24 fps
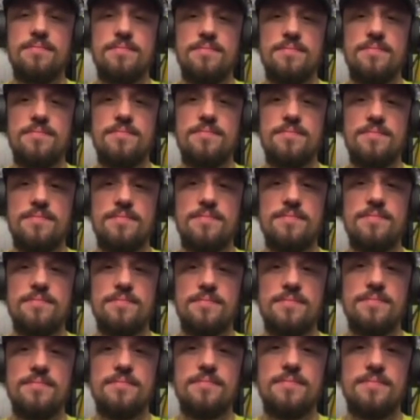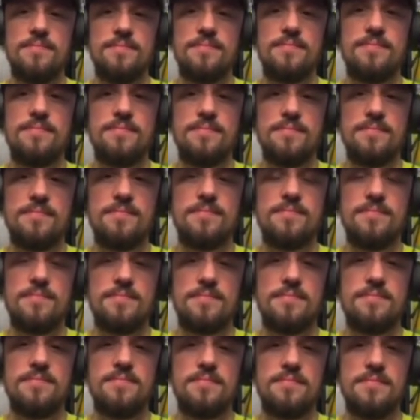
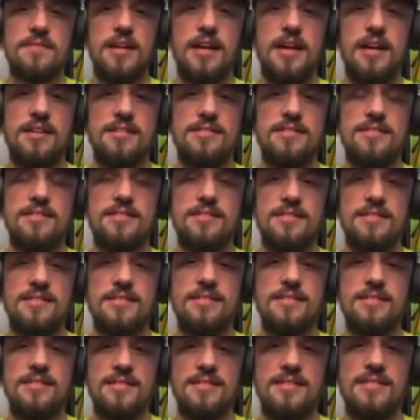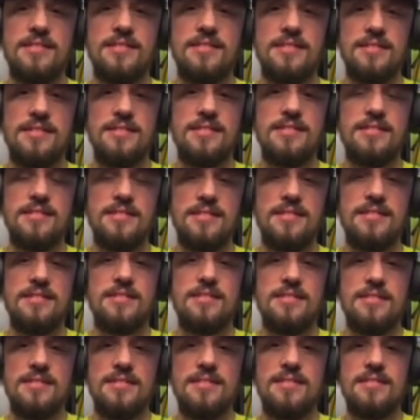
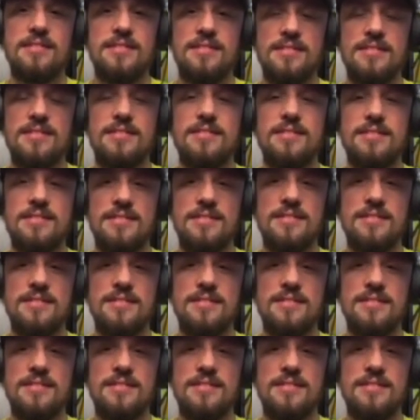(silent)